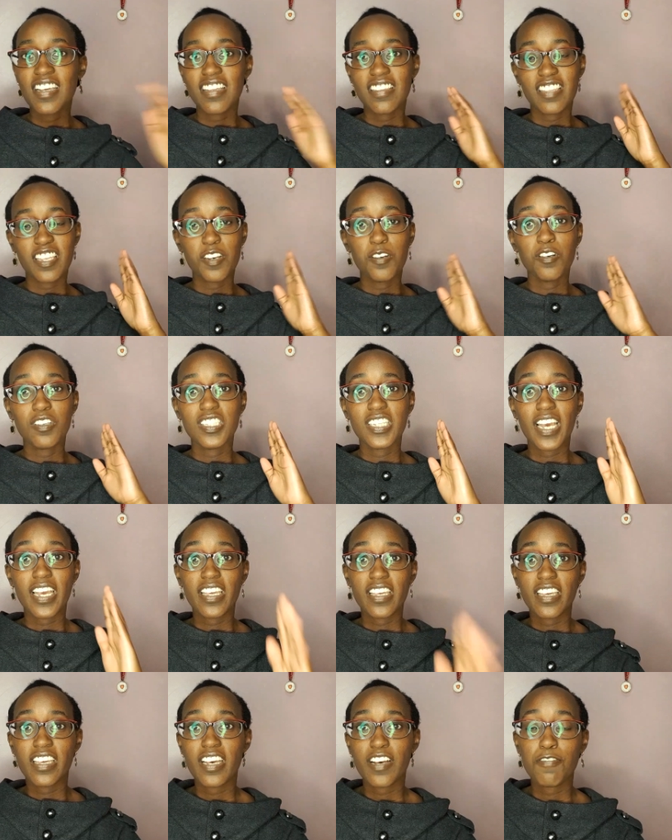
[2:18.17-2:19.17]
They got a
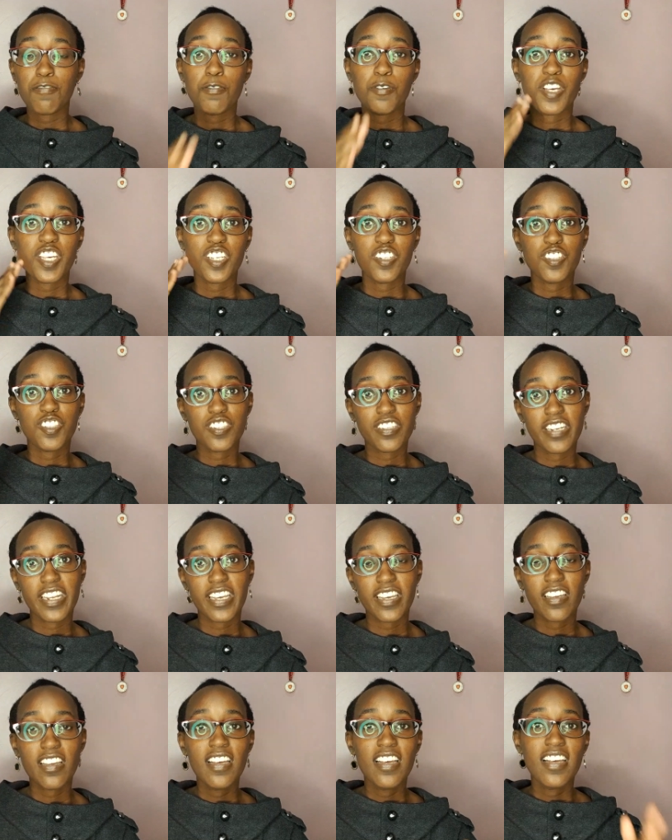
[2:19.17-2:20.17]
year for each
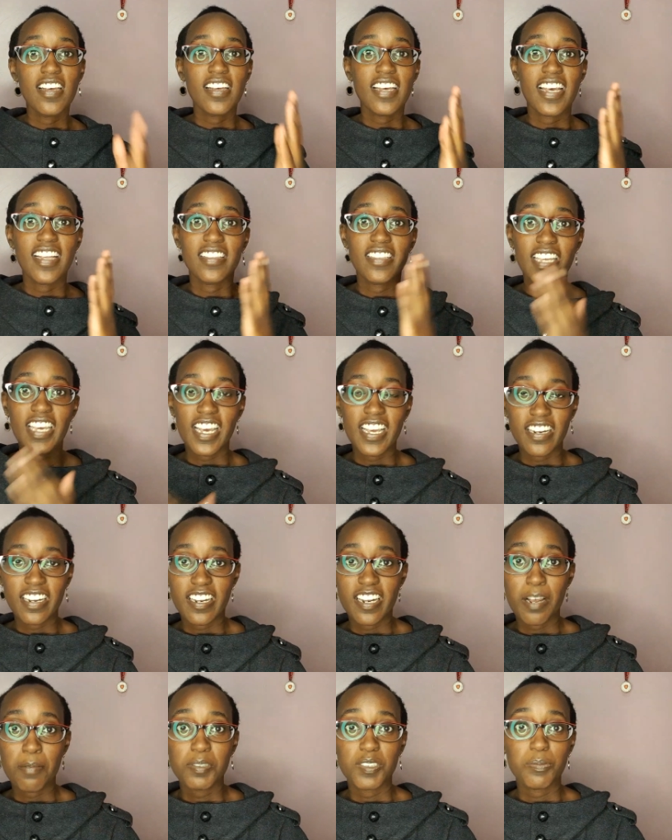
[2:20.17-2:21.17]
day, and they ended
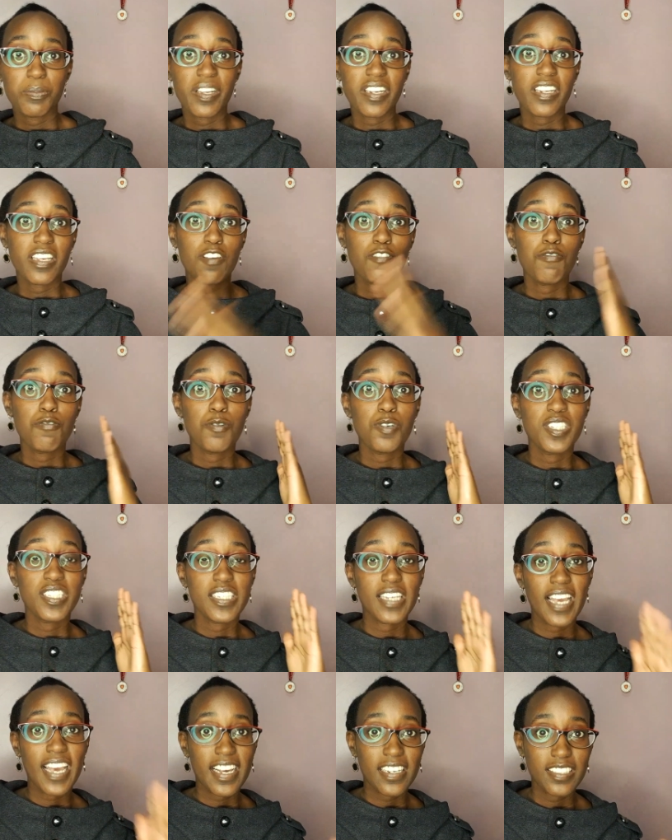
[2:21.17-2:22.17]
up spending
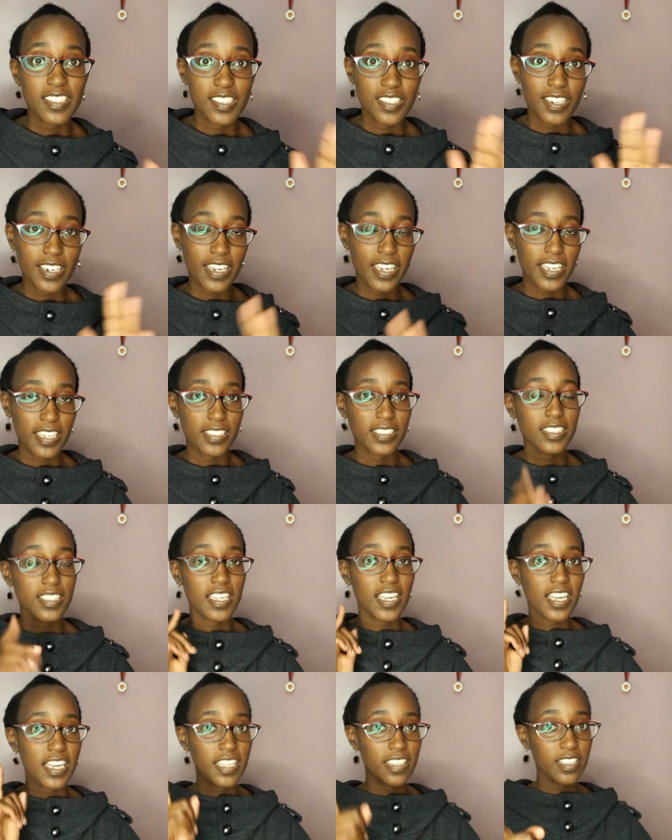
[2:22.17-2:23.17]
40 extra years
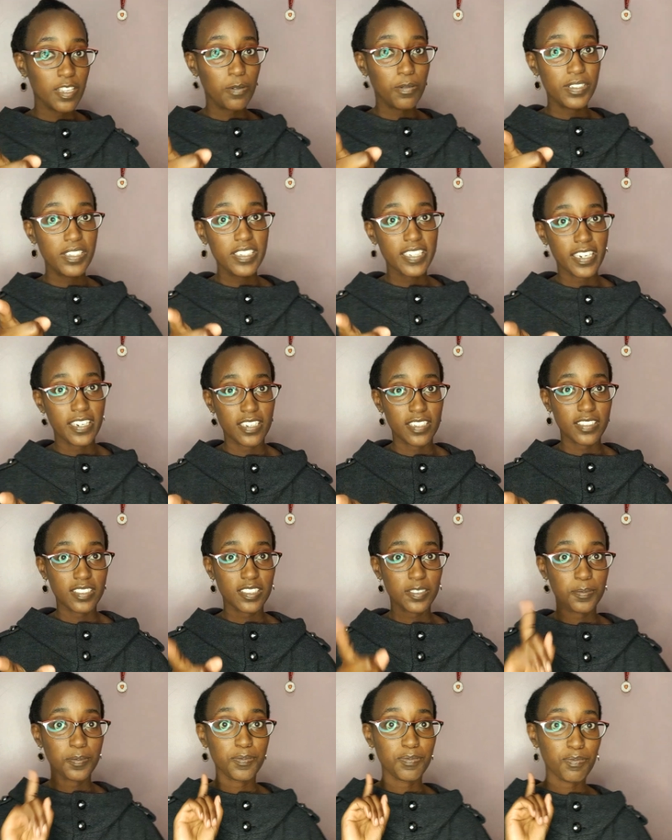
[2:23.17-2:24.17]
in the wilderness.